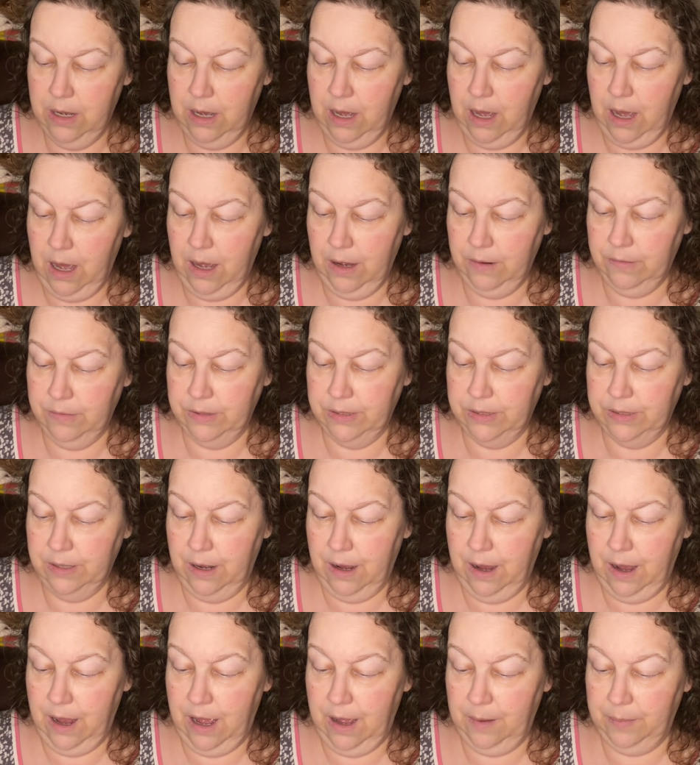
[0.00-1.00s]
I was
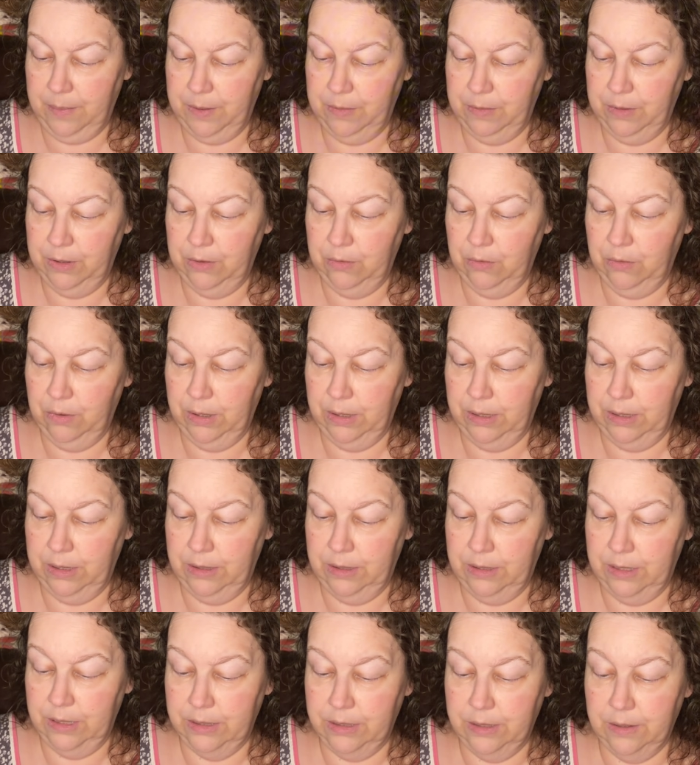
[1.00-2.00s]
not happy with the
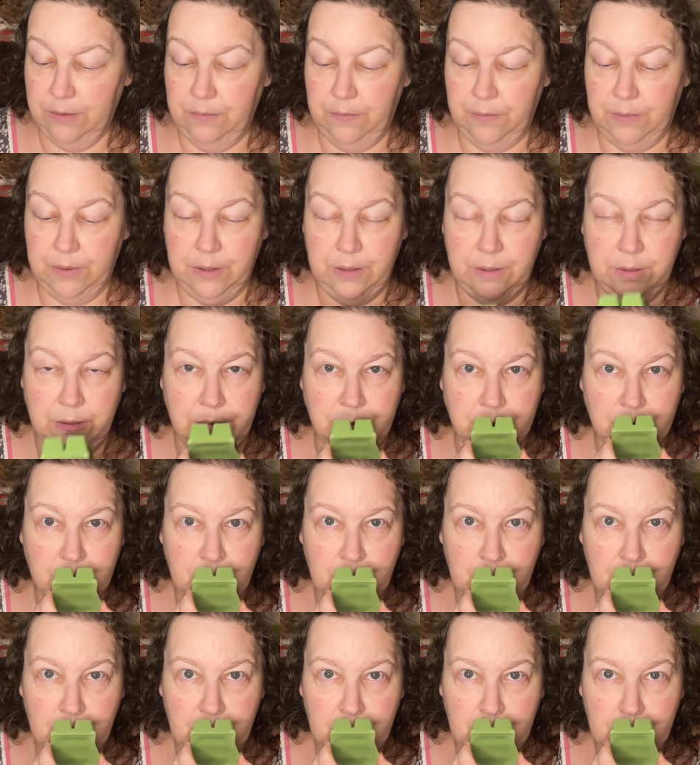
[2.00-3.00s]
oiliness of this.
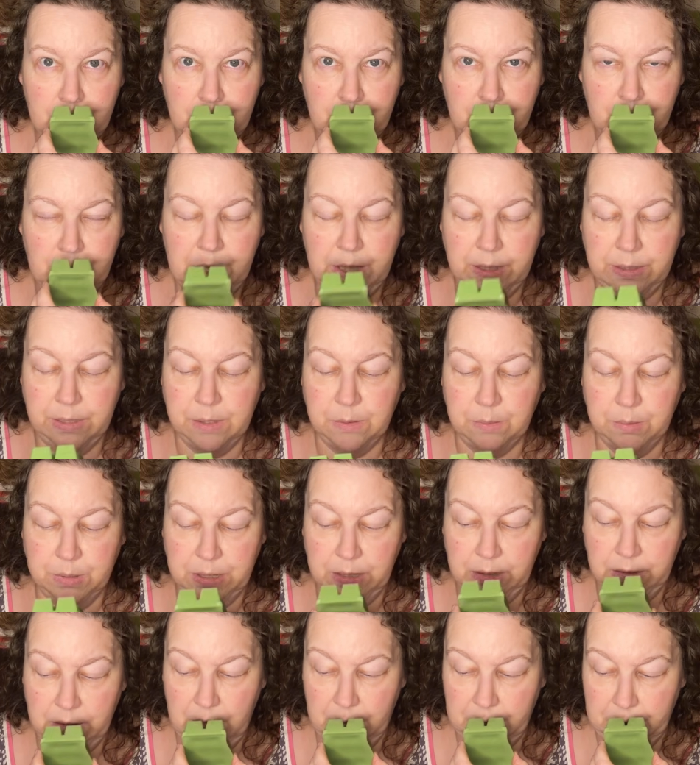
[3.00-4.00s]
Yeah, this one's
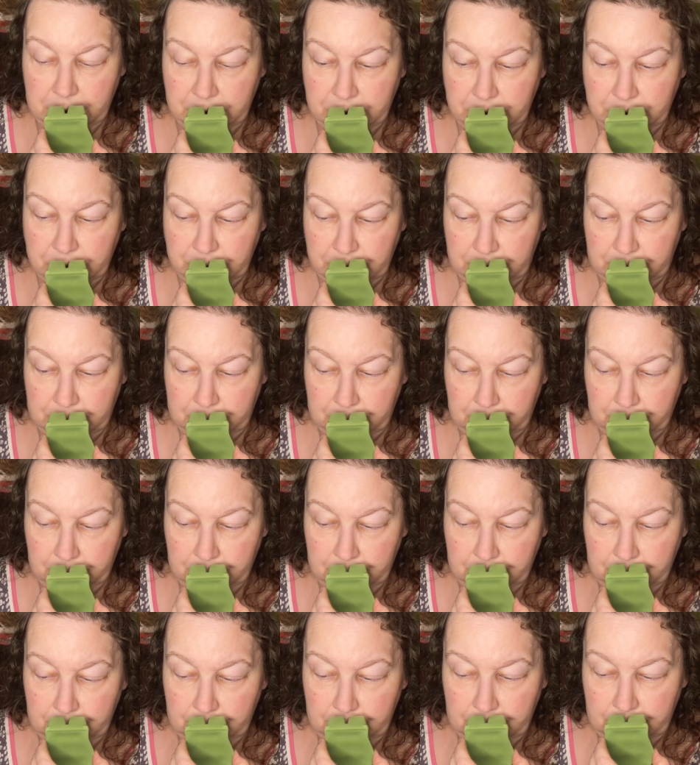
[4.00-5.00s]
in a lot better shape.
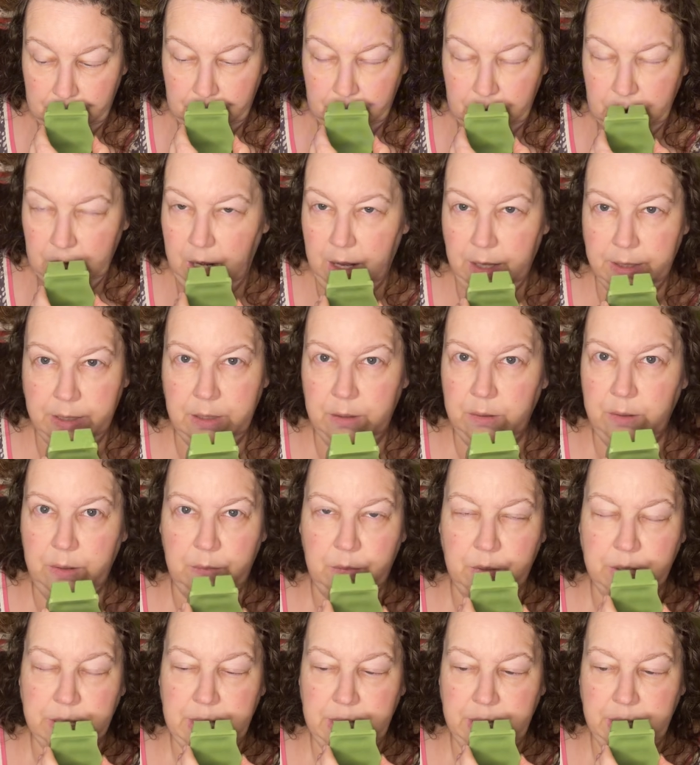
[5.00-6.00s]
I didn't even
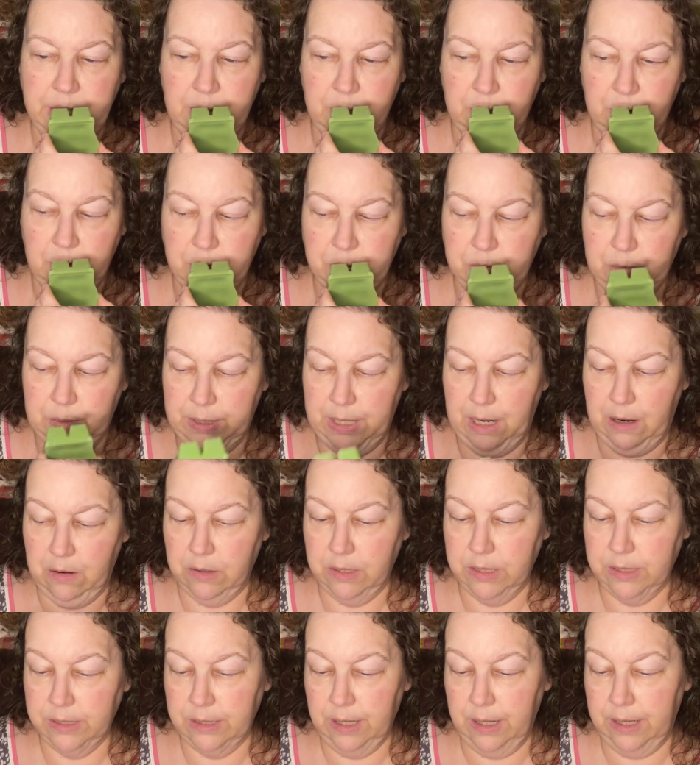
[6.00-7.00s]
want to take that rose one out
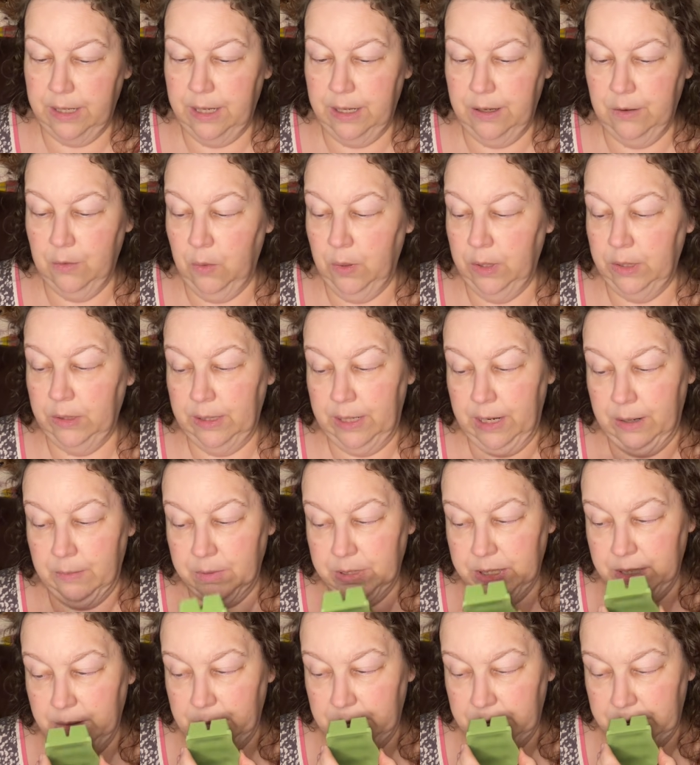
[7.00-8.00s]
because I get oily every
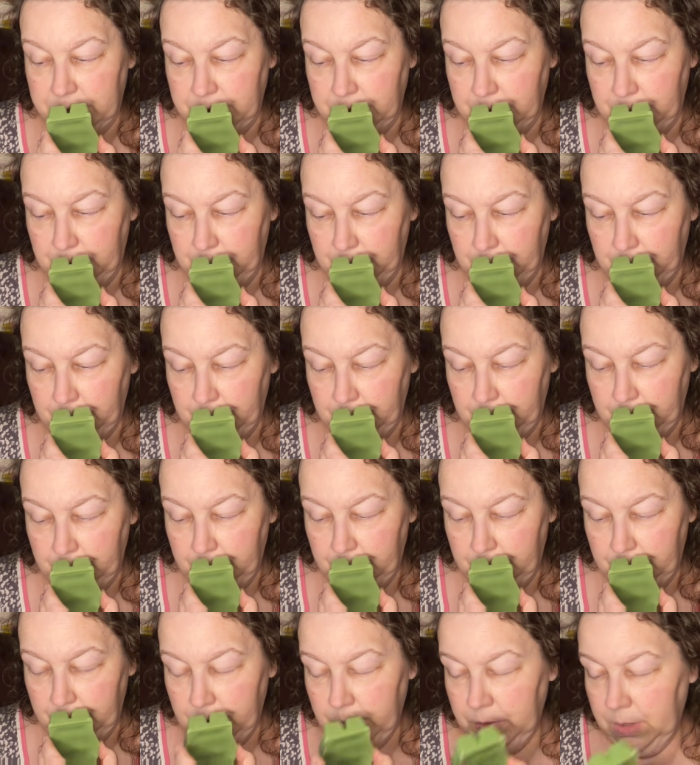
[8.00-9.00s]
time I do.
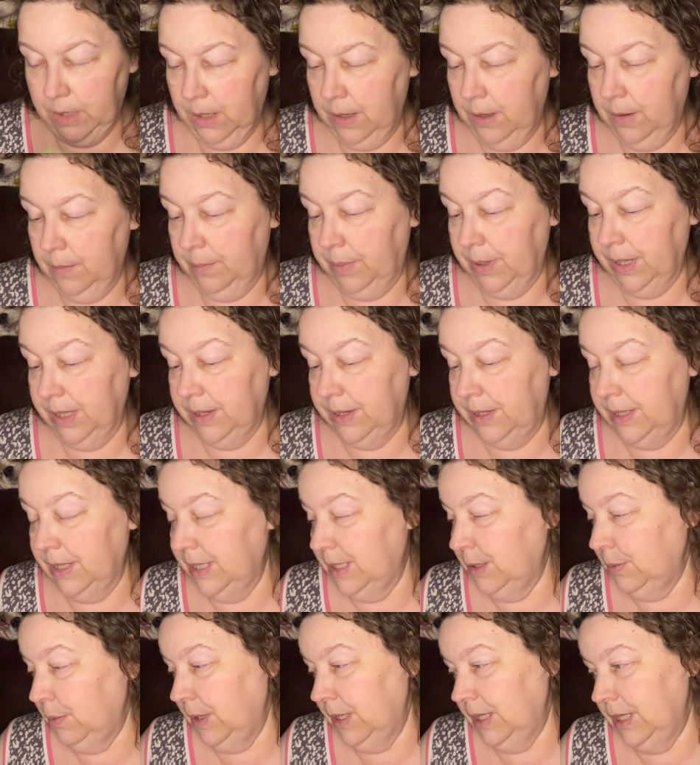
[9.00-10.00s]
But
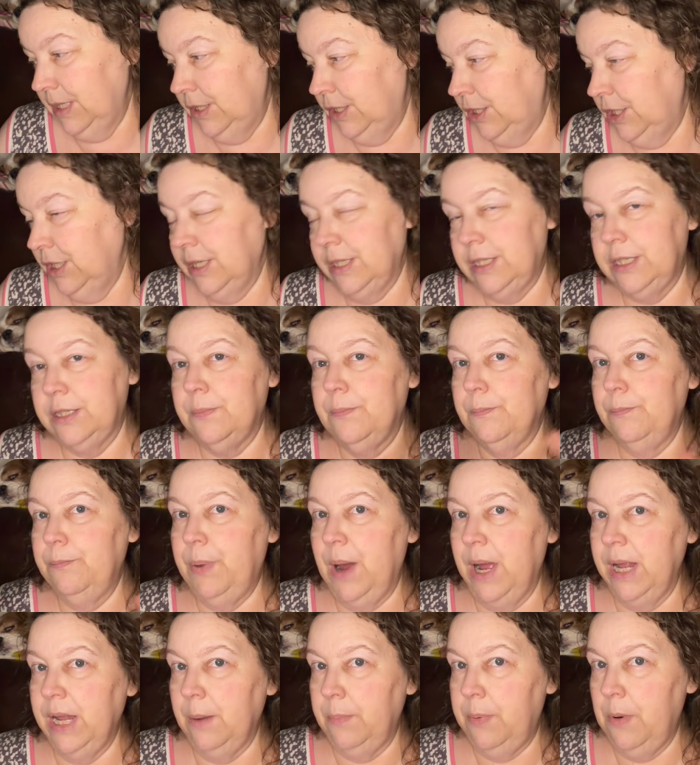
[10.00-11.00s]
this one is just
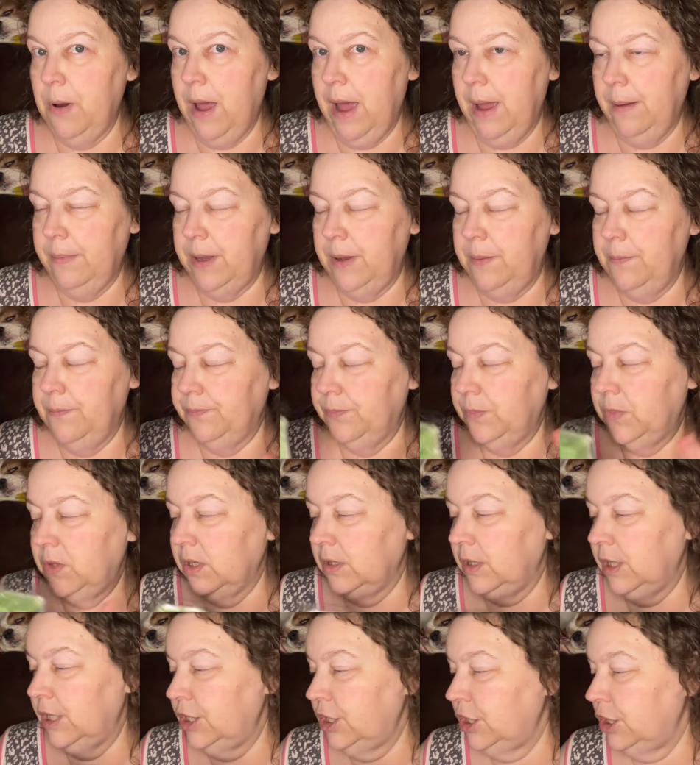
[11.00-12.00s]
pineapple heavy,
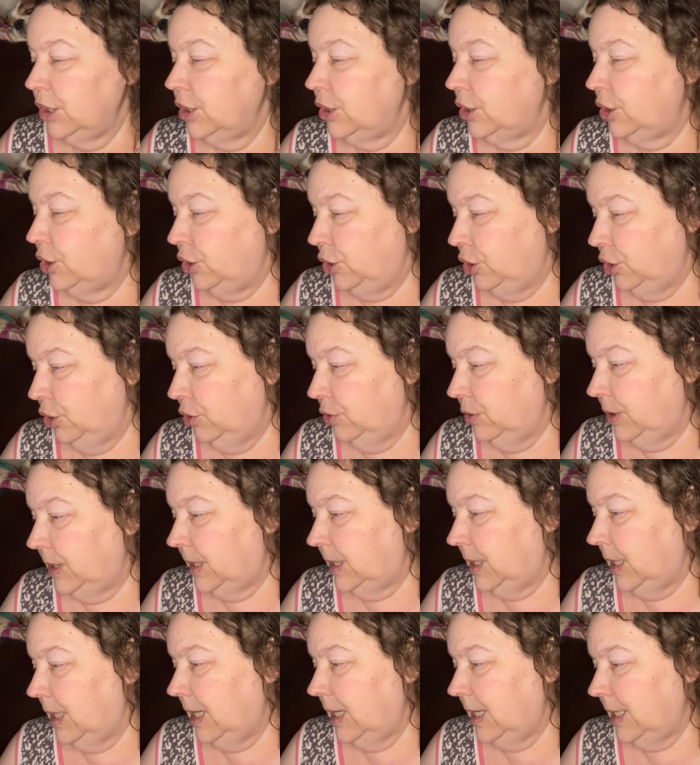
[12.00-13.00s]
delicious,
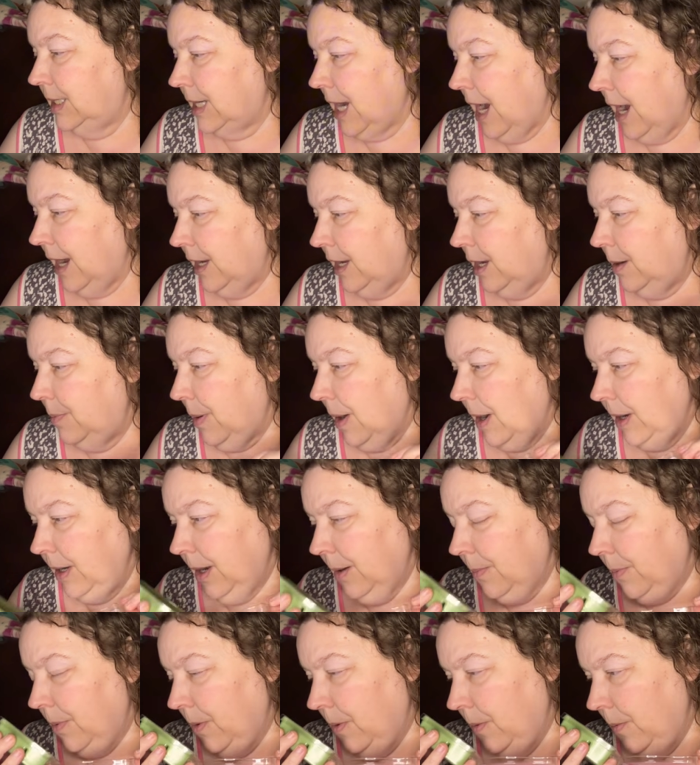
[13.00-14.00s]
juicy, tangy
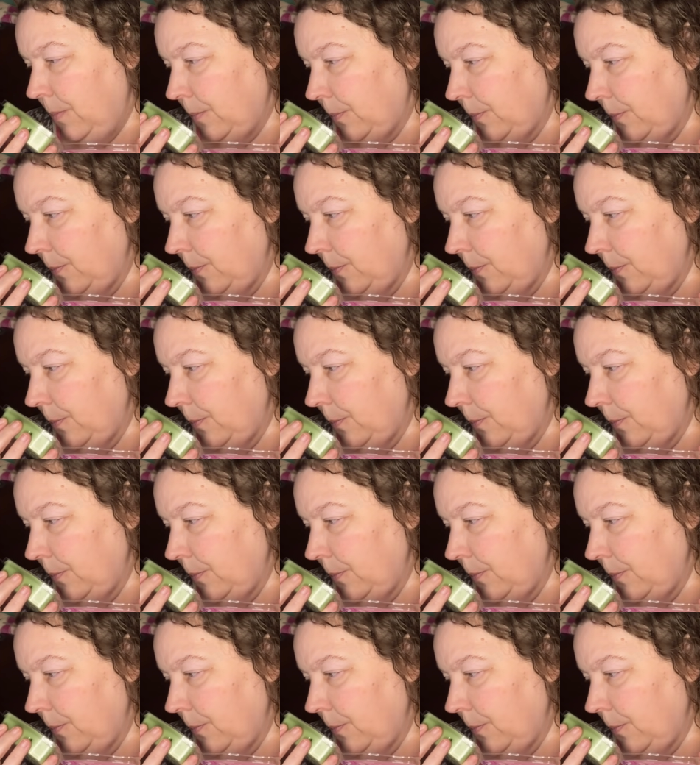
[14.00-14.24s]
pineapple.